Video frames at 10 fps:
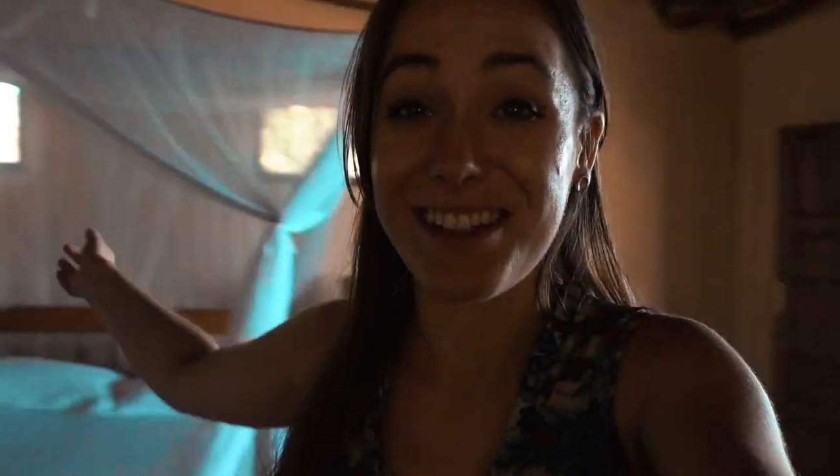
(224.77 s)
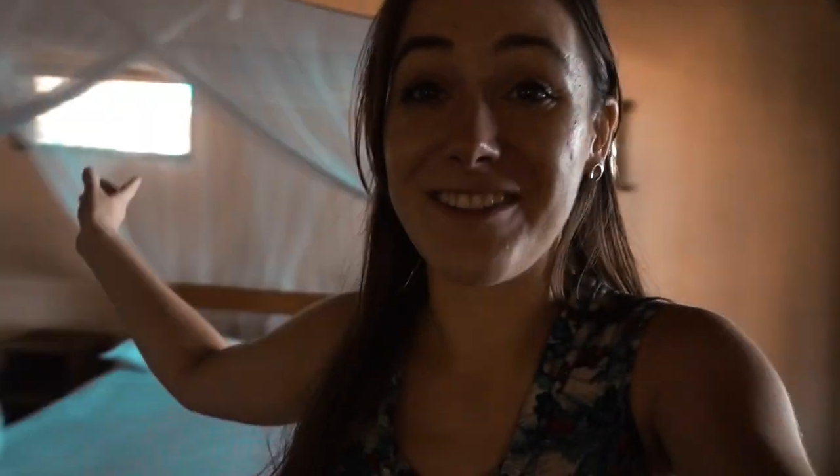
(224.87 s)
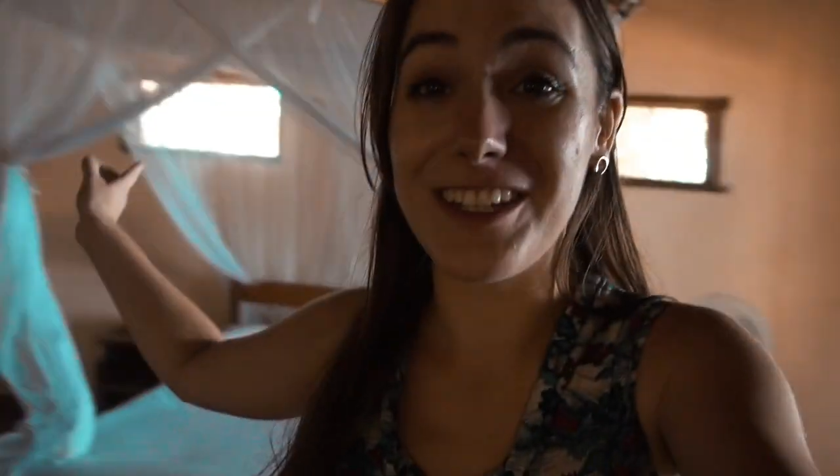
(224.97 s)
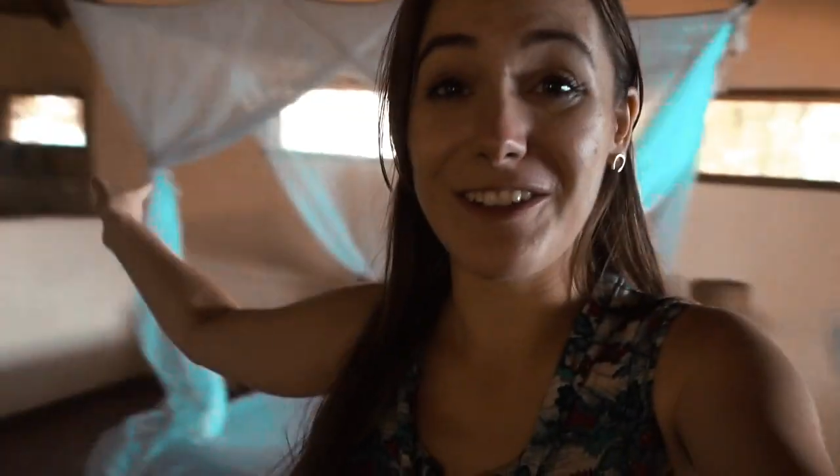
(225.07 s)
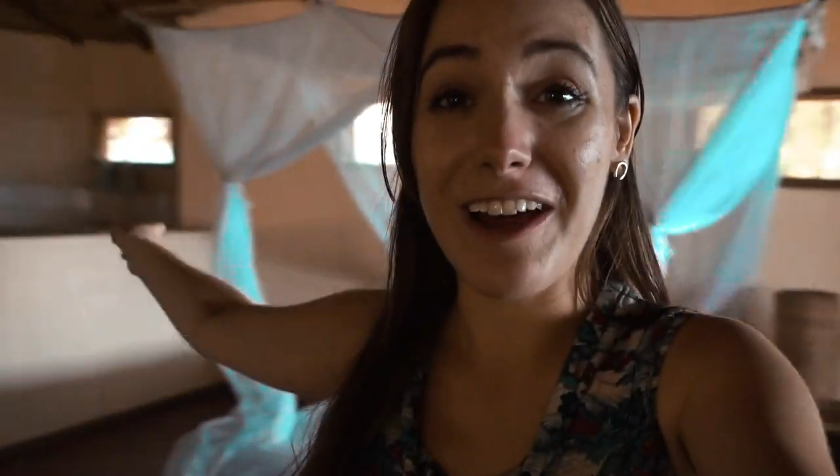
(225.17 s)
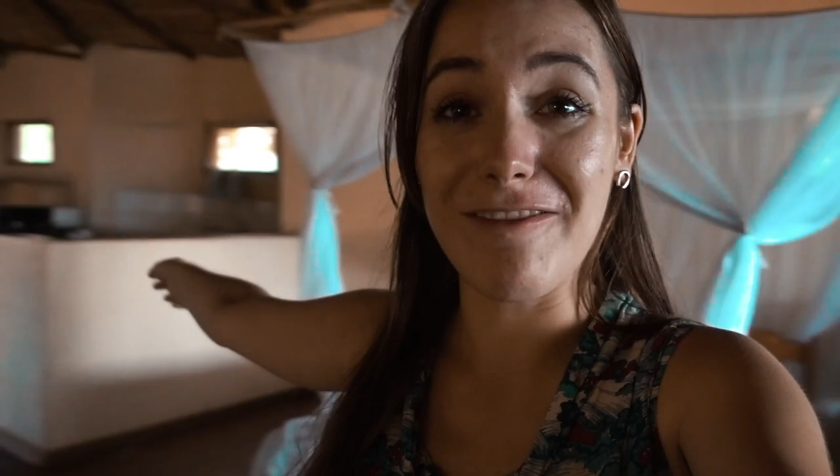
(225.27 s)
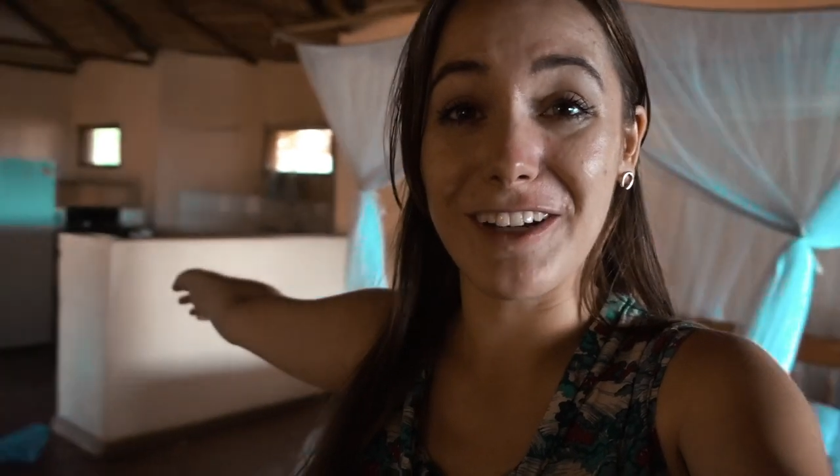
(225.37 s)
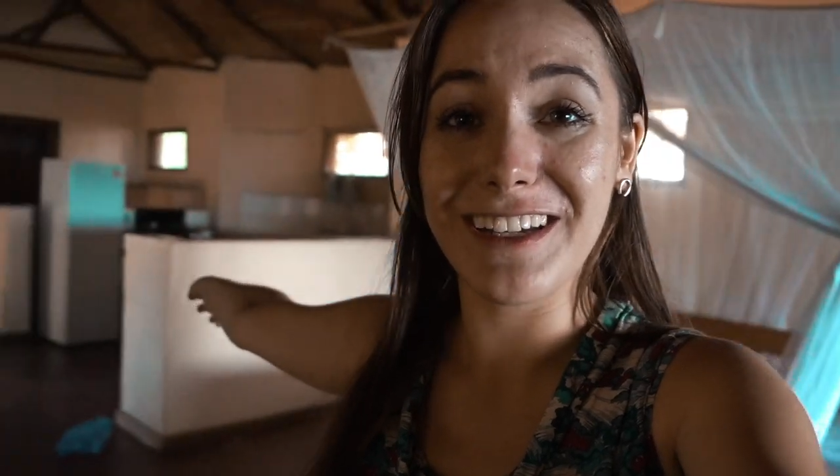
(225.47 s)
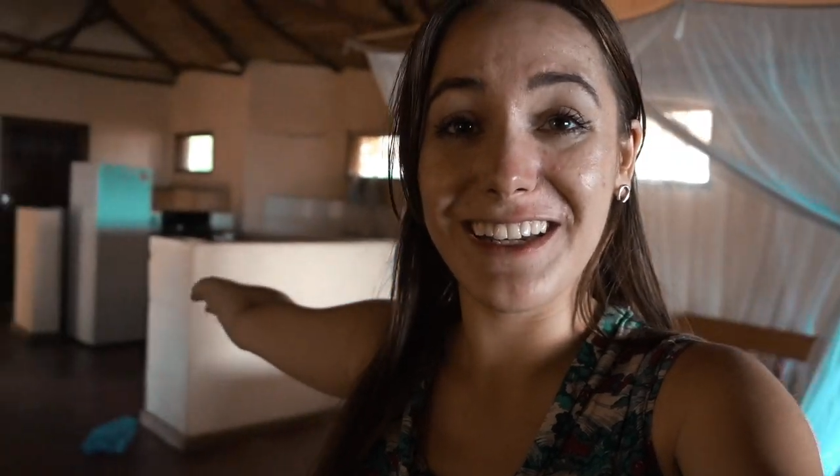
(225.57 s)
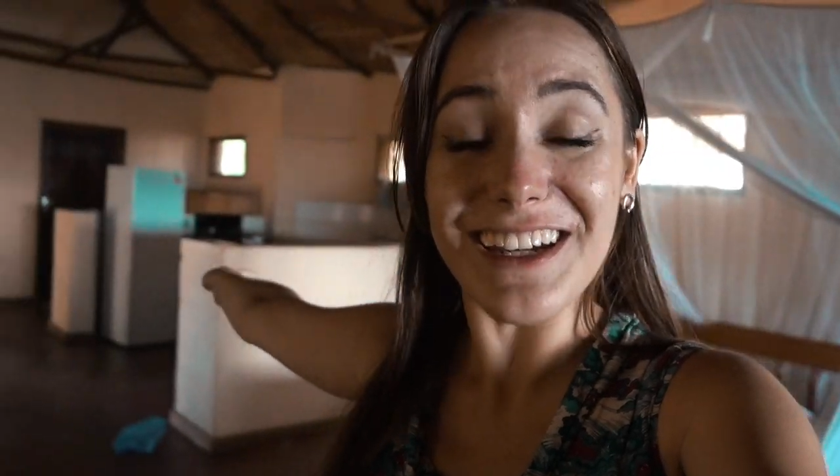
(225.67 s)
I mean, you have a
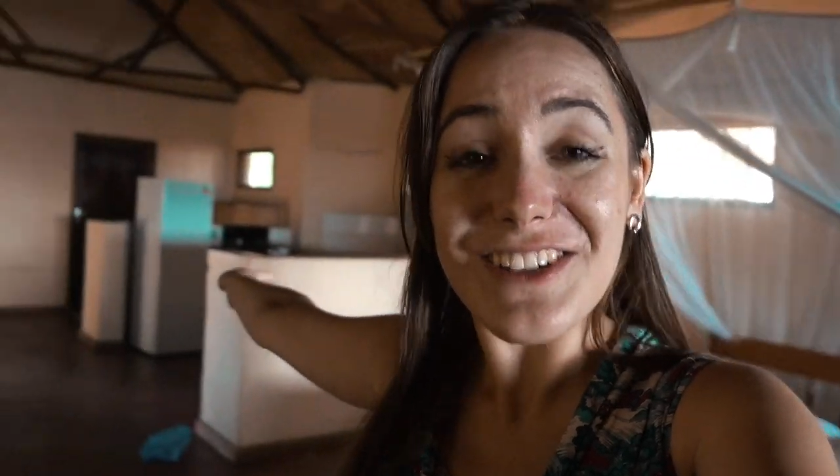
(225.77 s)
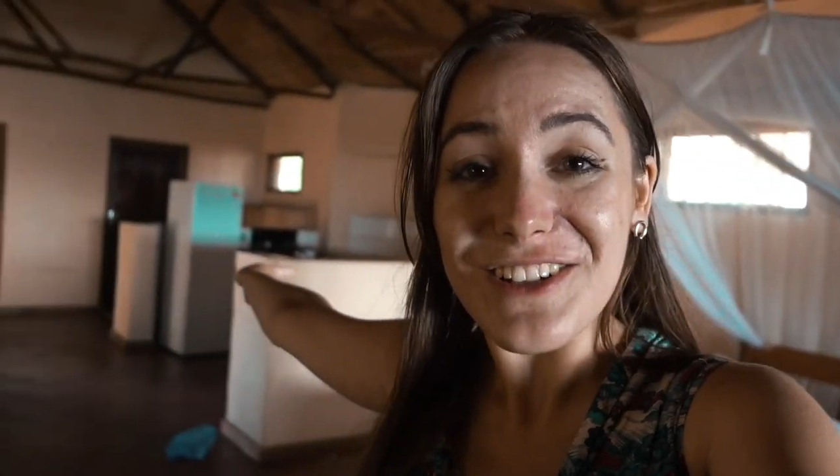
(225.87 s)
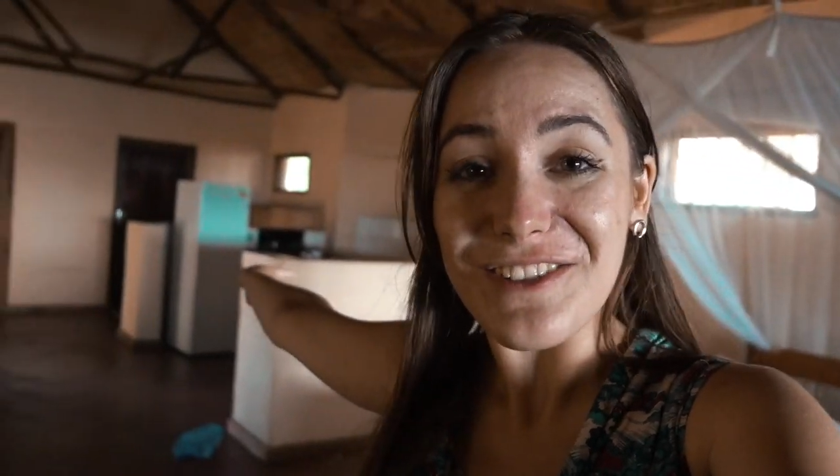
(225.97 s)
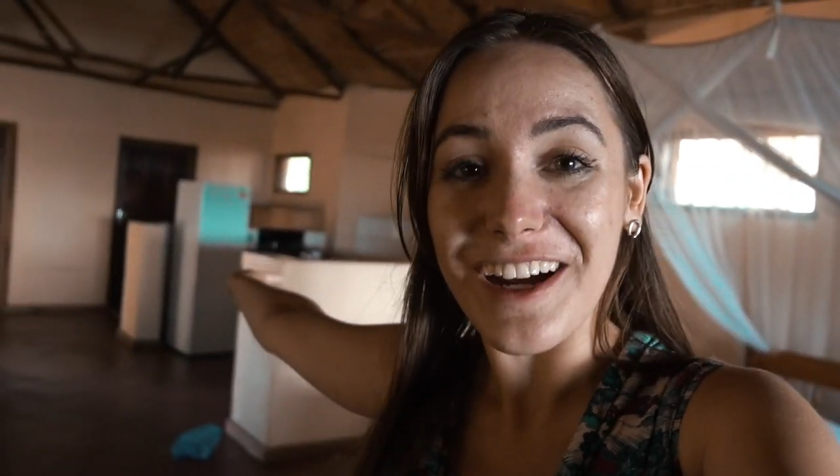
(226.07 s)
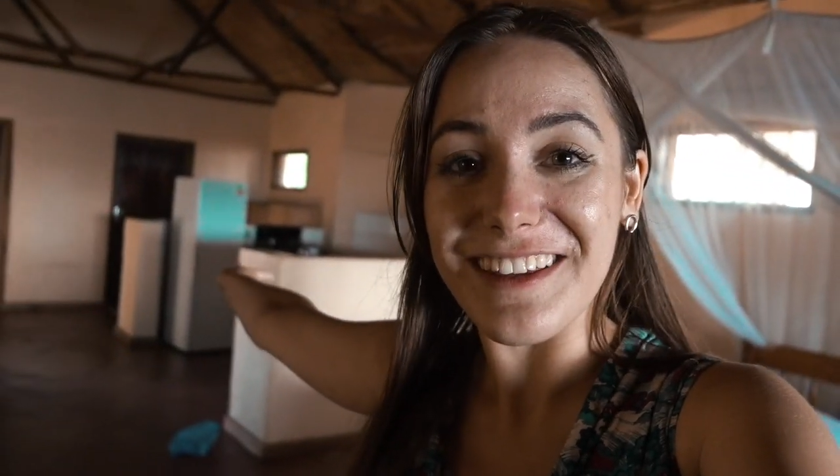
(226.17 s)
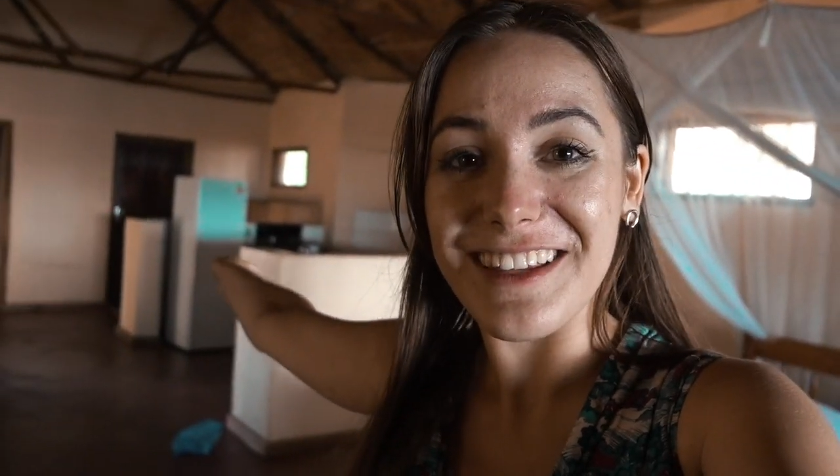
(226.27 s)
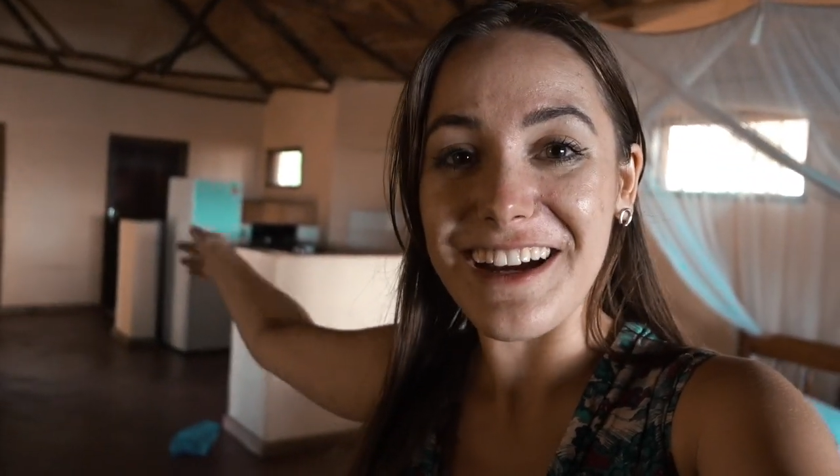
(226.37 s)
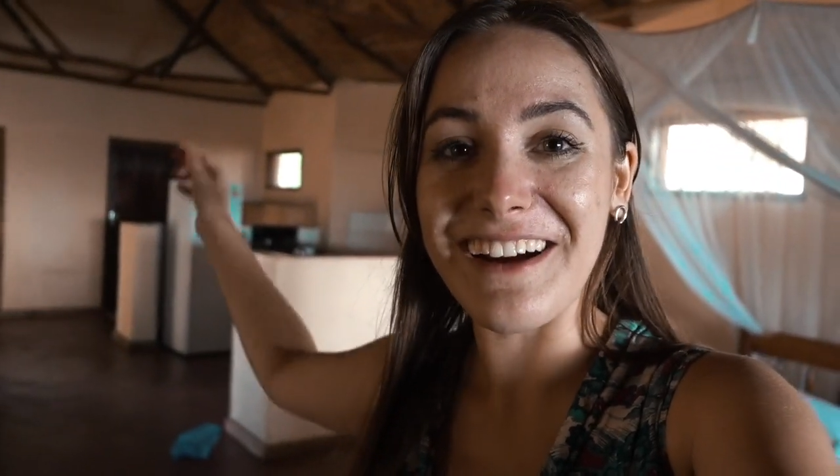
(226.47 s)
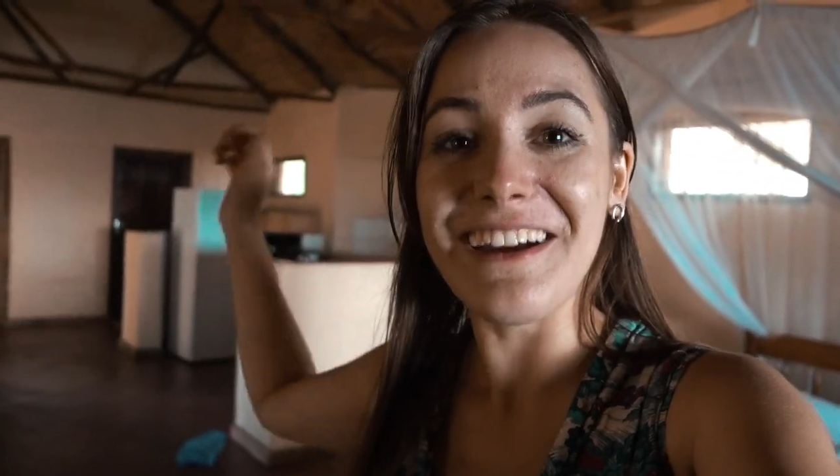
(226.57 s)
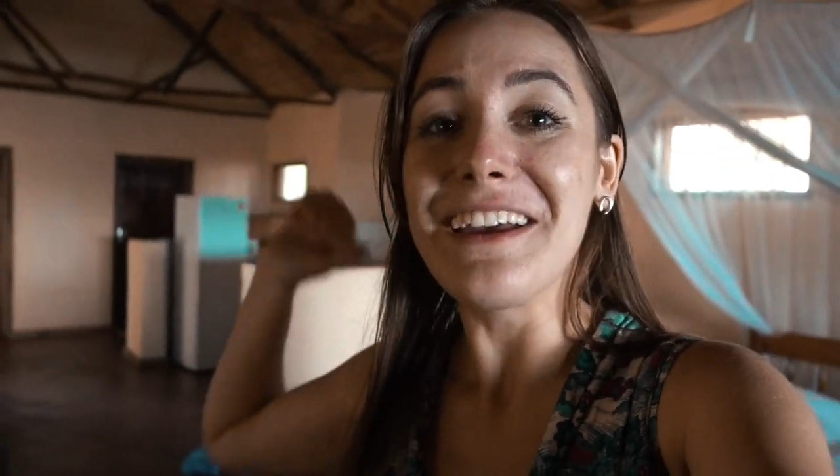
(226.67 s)
kitchen right
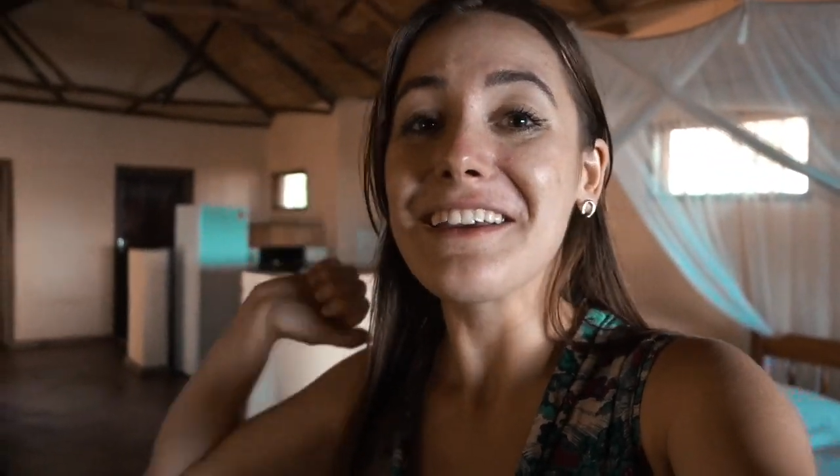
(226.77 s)
there,